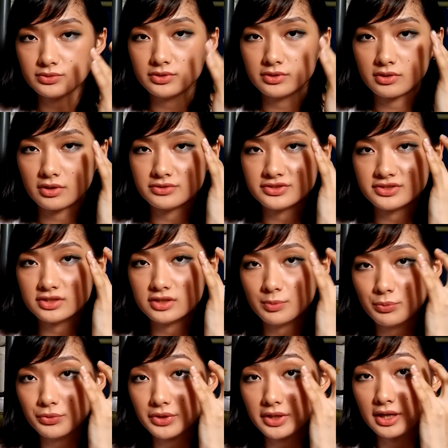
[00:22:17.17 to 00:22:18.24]
I actually was going
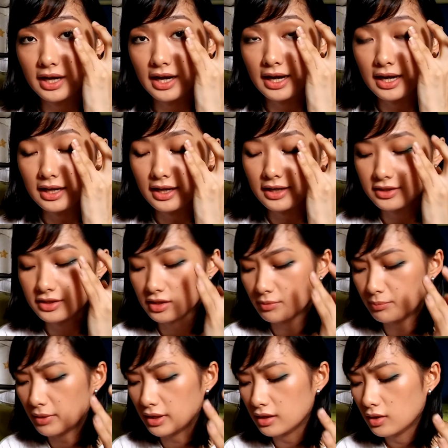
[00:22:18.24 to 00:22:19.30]
to consider putting a
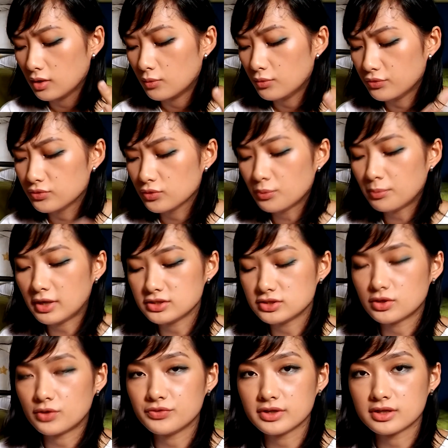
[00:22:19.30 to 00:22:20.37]
highlight here, but
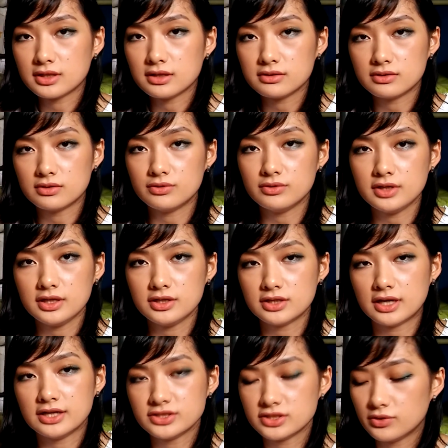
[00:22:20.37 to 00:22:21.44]
with so much of the
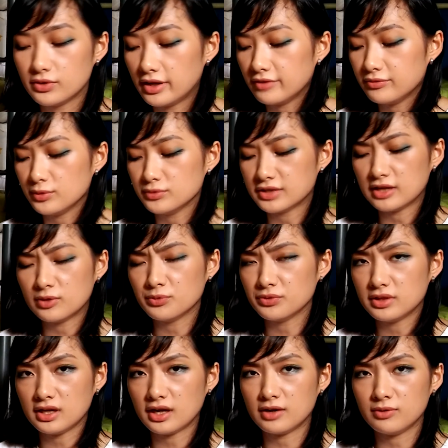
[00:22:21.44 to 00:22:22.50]
glittery eyeshadow
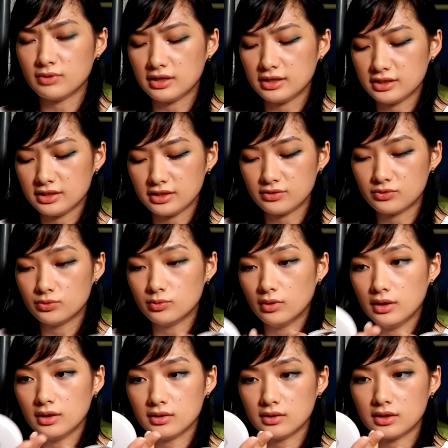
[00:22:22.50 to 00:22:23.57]
that I've used, I don't think I
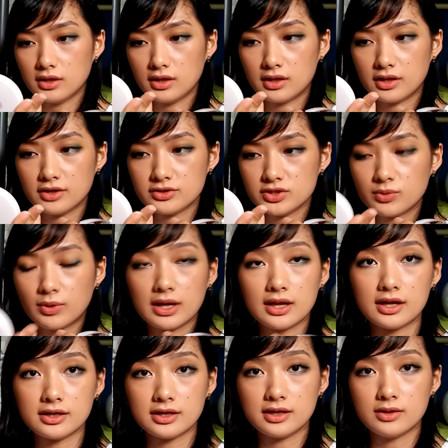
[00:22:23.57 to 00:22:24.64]
really need to,
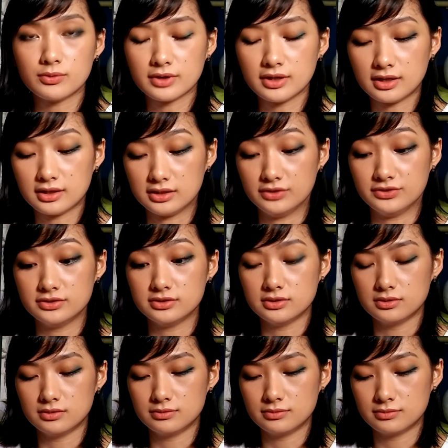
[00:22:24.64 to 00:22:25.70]
and I actually quite like it
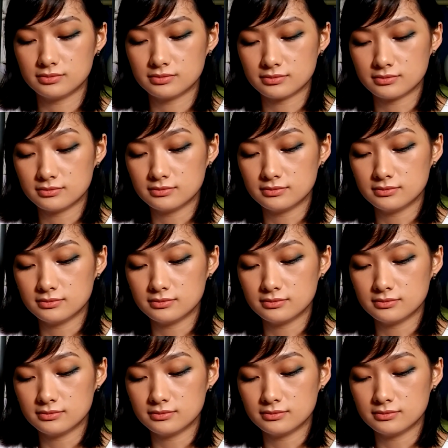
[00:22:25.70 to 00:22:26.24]
looking like this.